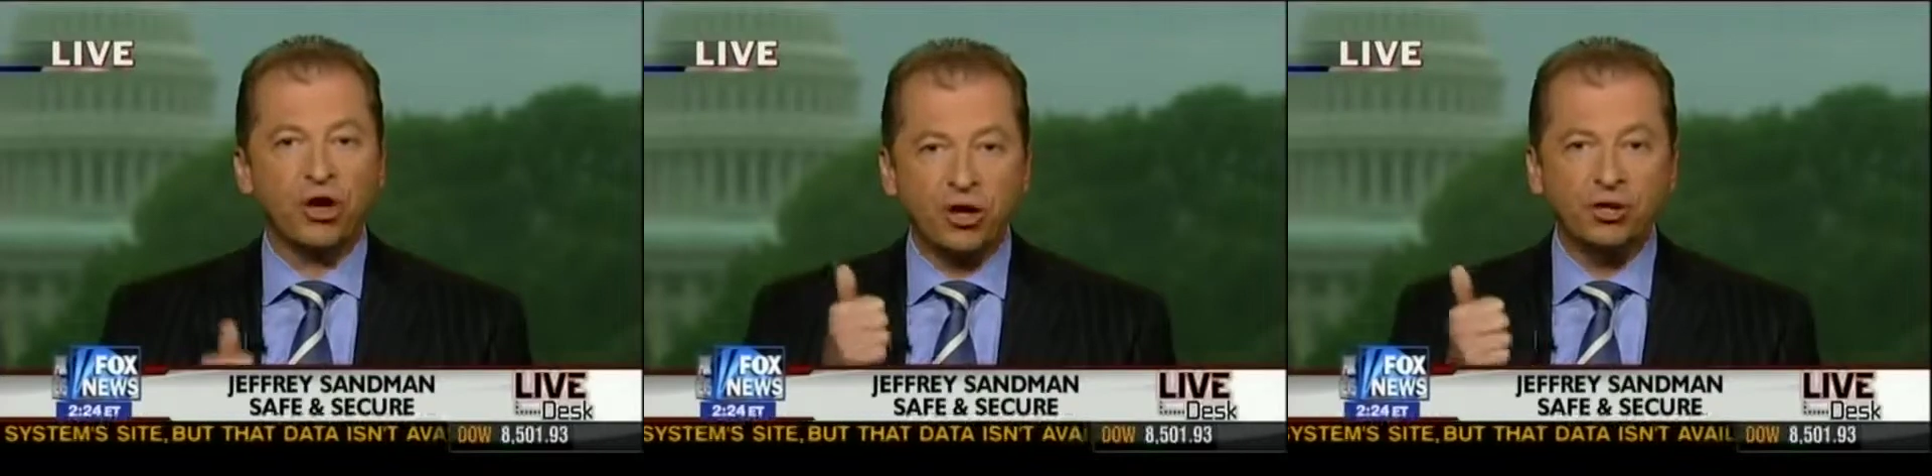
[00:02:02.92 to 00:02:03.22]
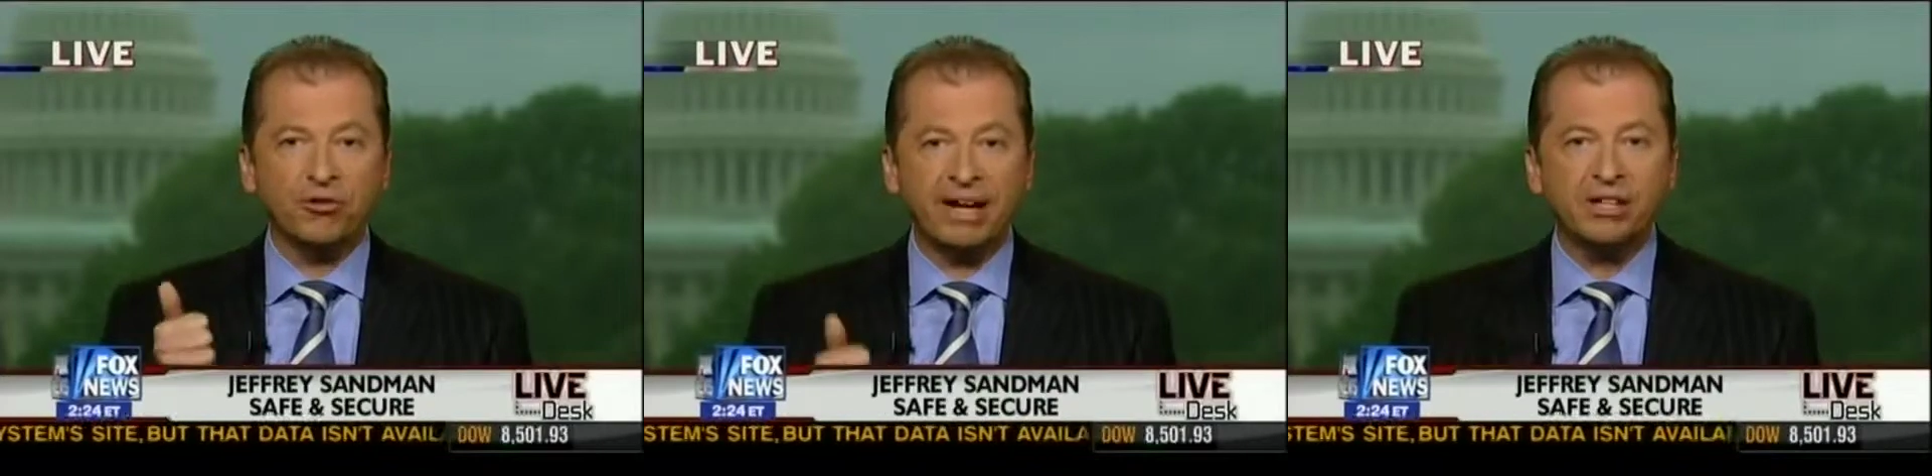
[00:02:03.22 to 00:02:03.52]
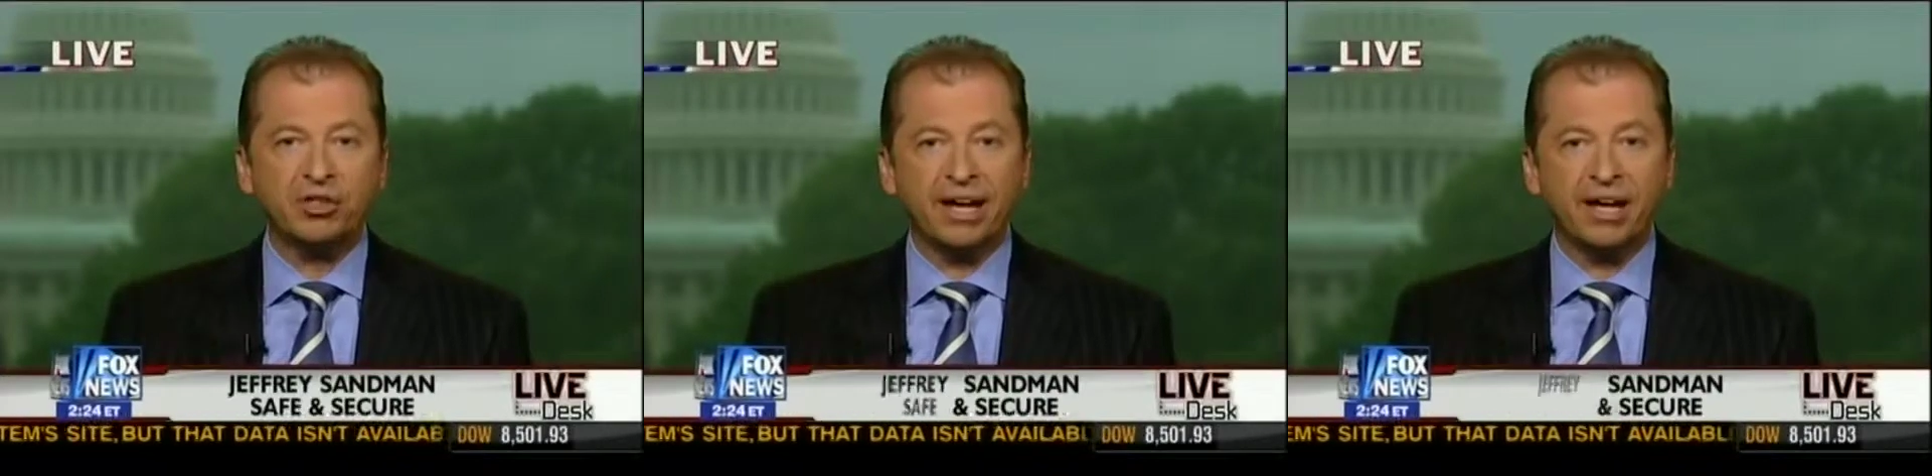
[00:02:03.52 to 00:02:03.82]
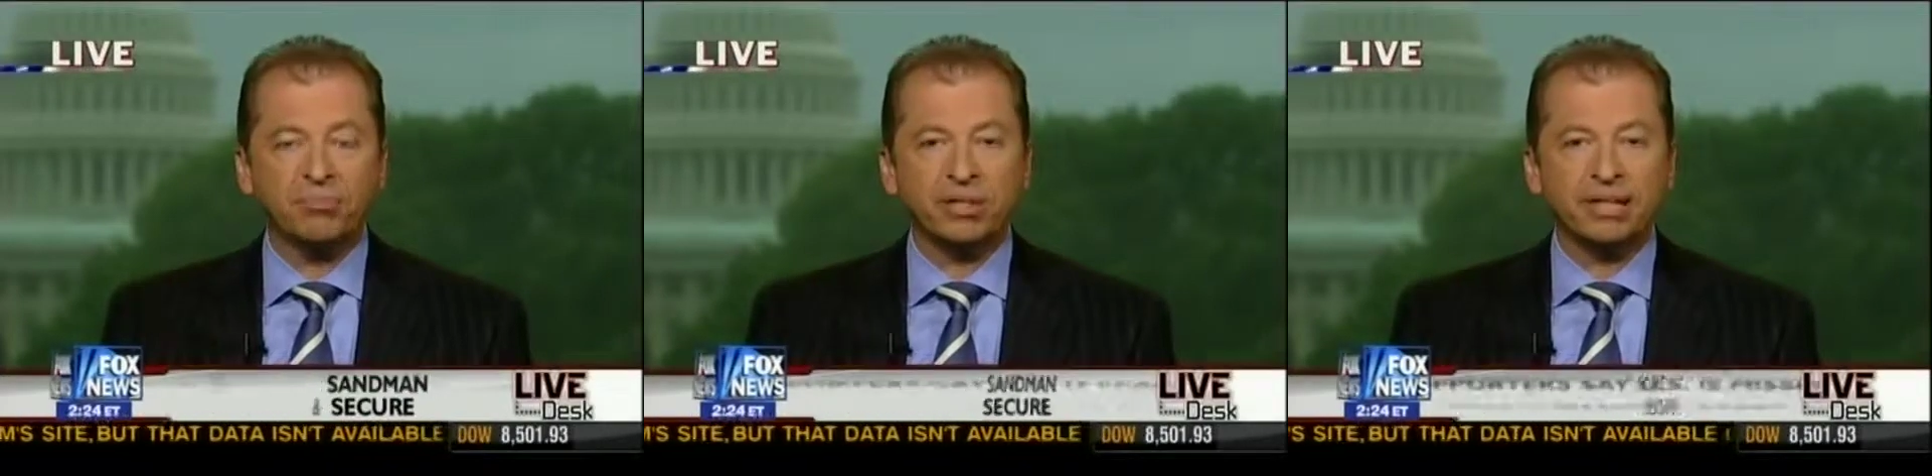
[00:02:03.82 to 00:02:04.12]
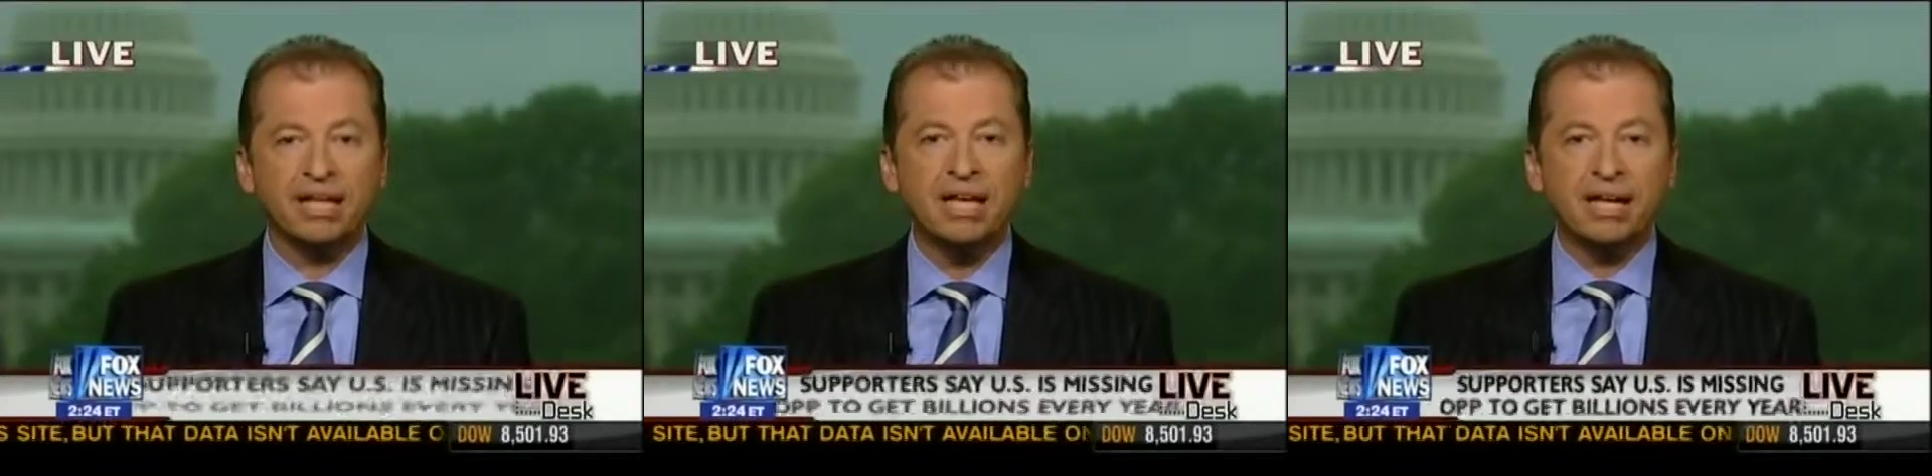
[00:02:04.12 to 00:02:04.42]
underage
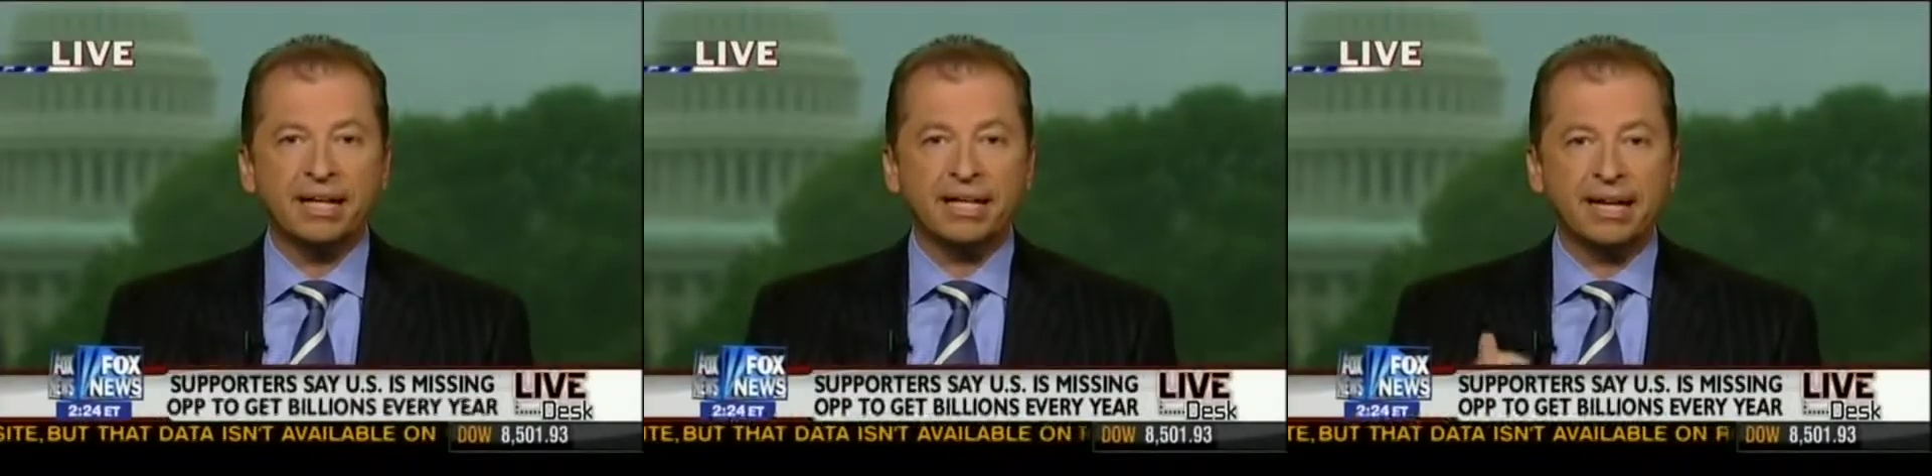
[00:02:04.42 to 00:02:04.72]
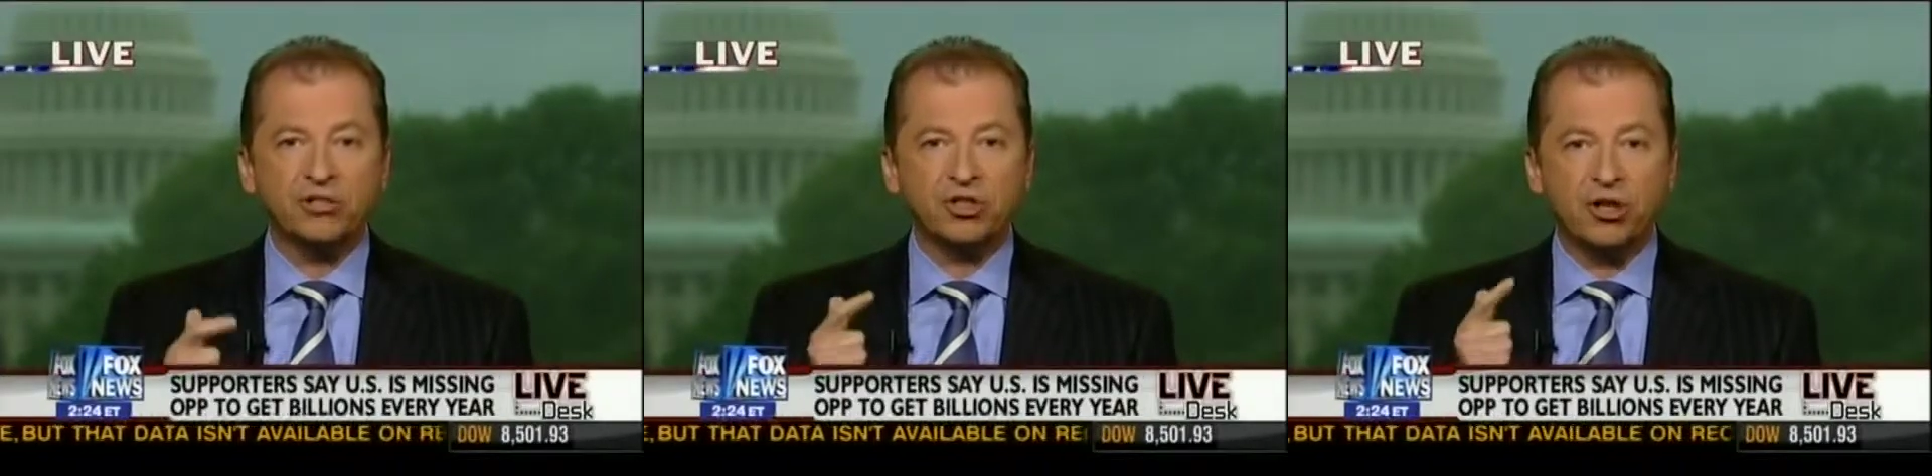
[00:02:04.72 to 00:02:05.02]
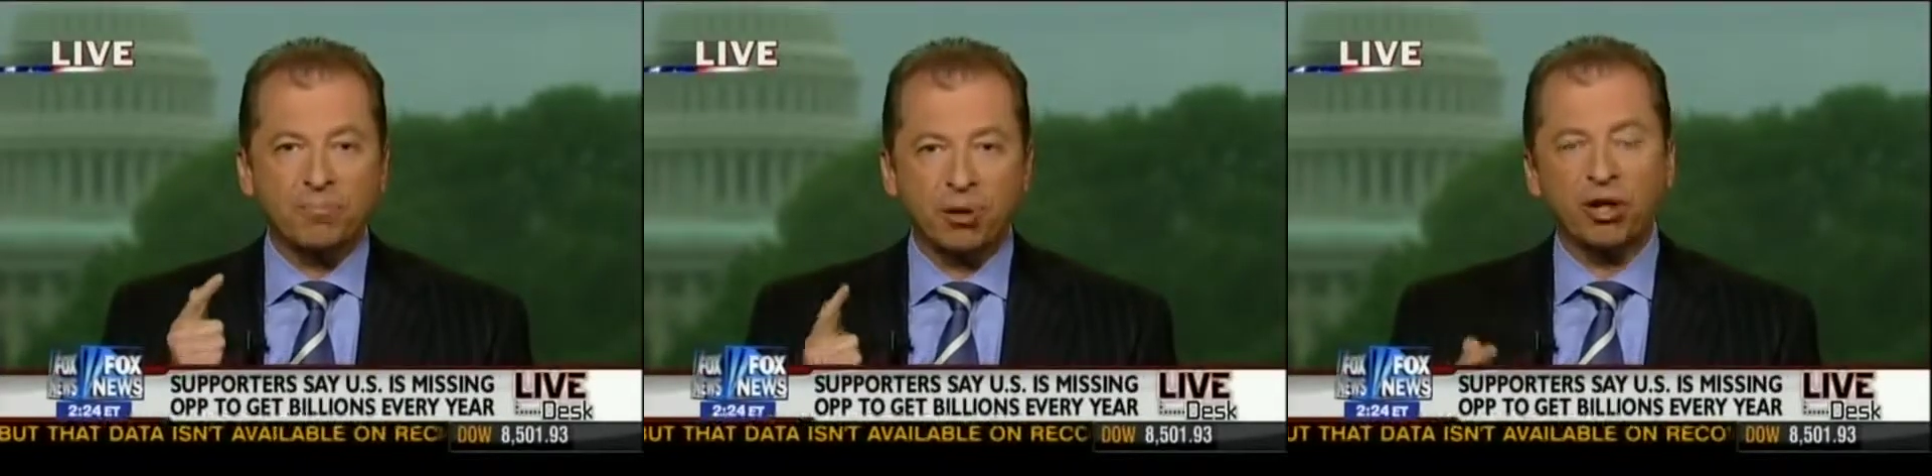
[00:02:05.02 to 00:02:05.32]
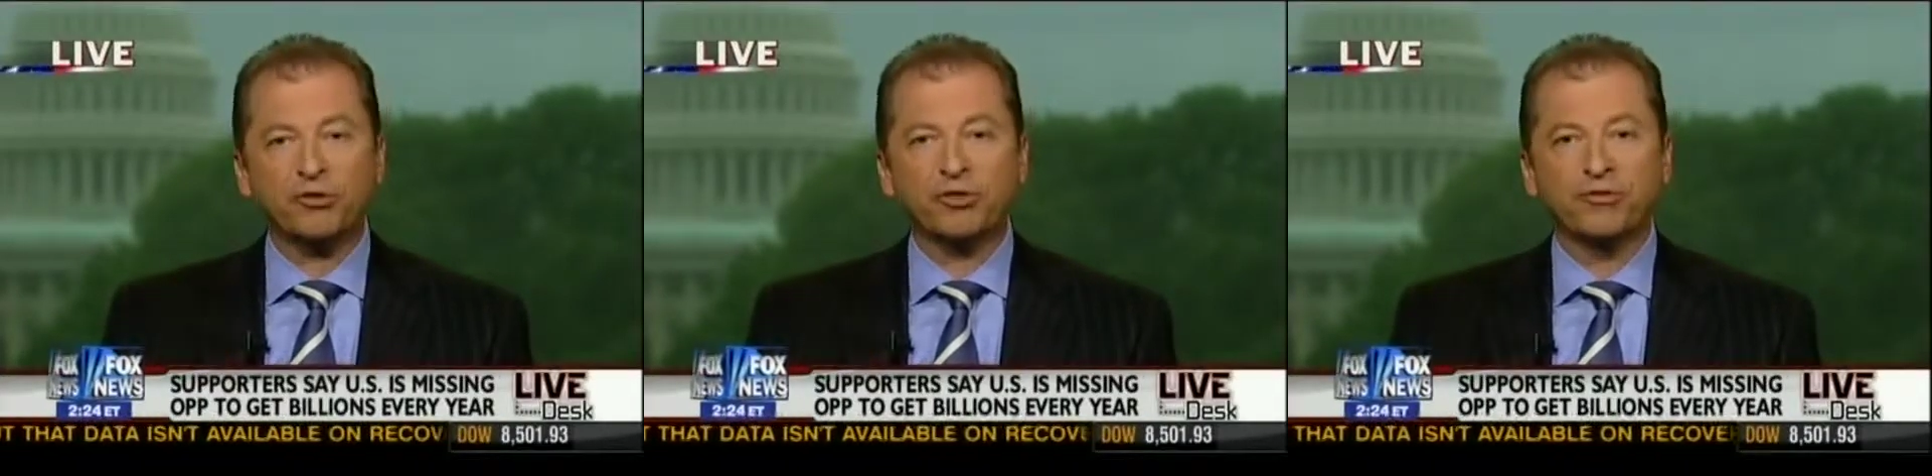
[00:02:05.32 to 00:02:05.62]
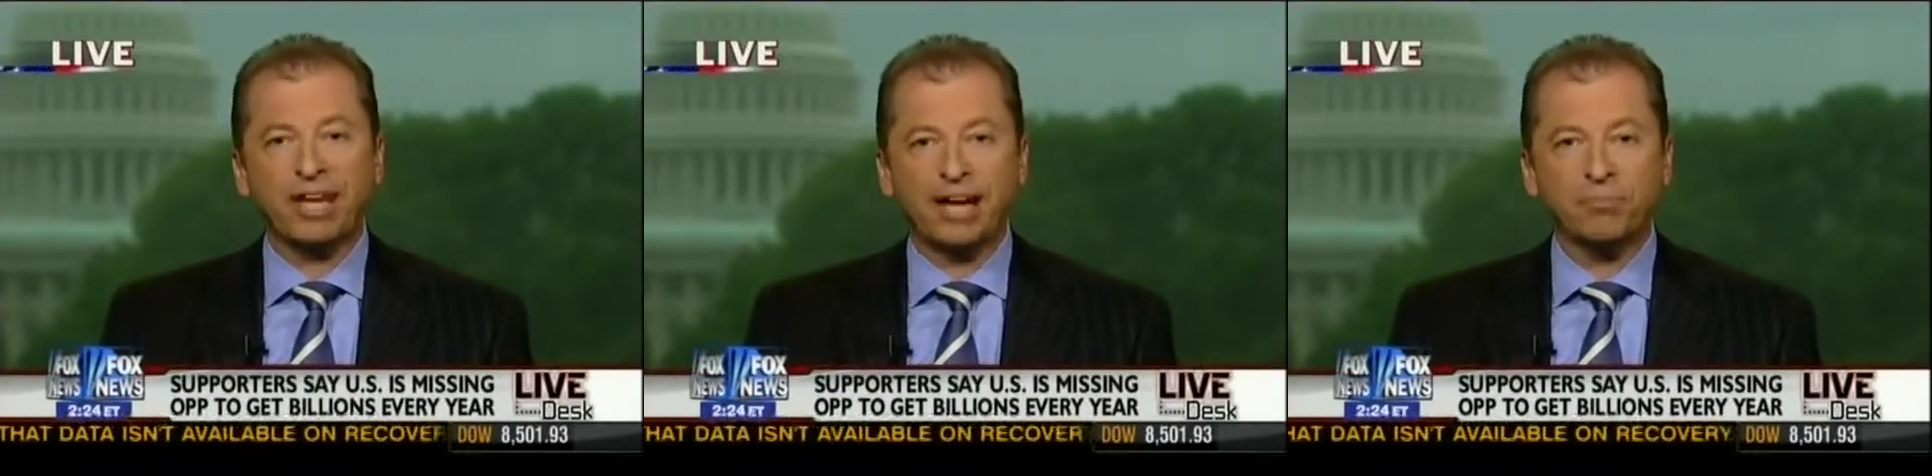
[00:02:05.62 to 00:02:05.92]
gambling, against
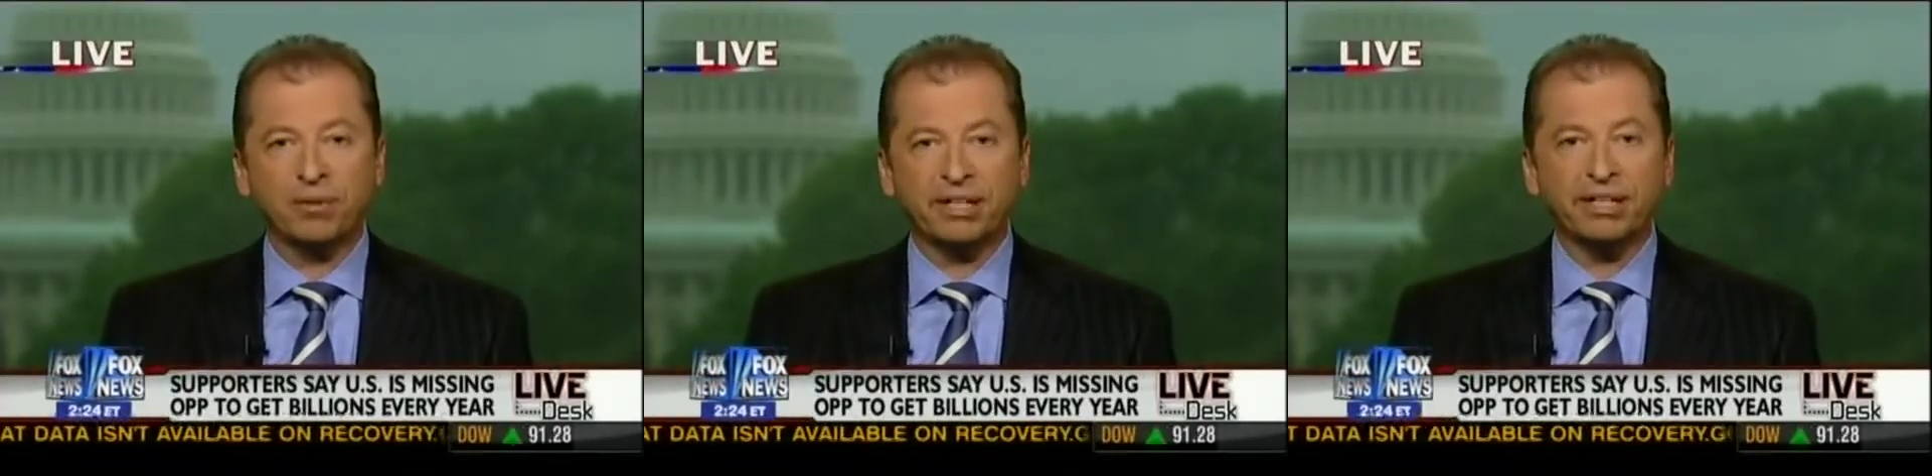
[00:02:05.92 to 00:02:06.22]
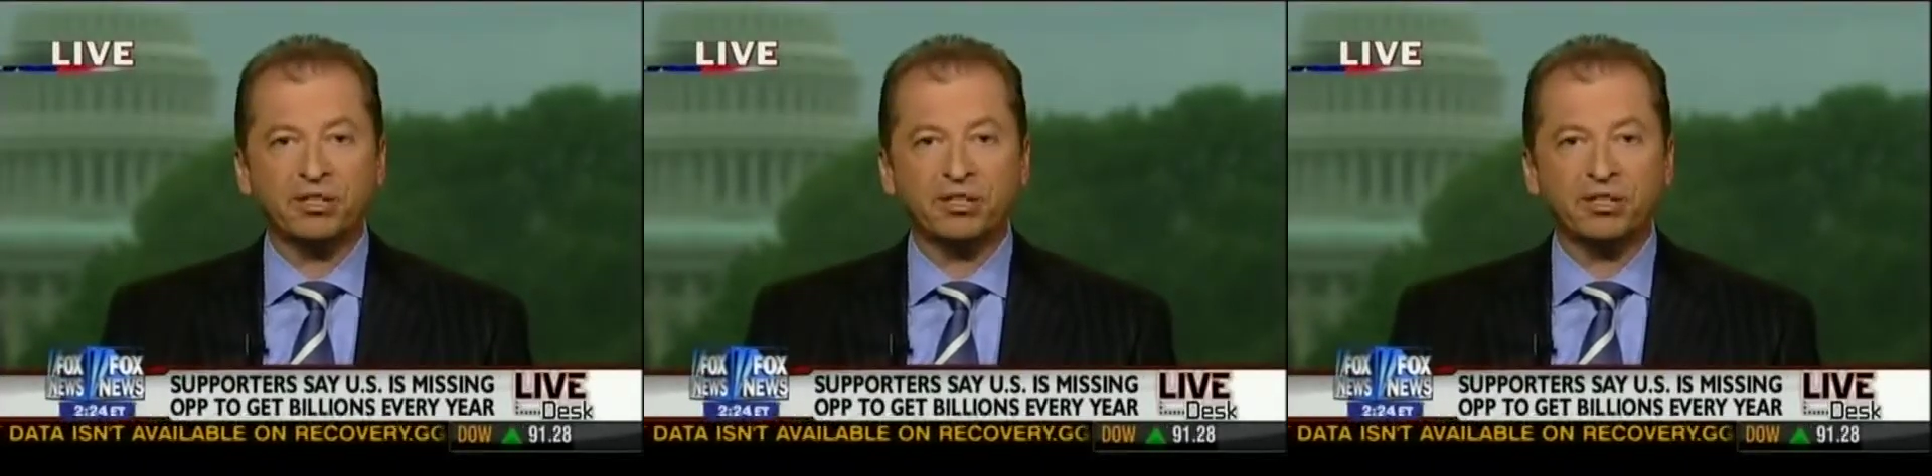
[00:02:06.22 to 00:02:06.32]
compulsive gambling,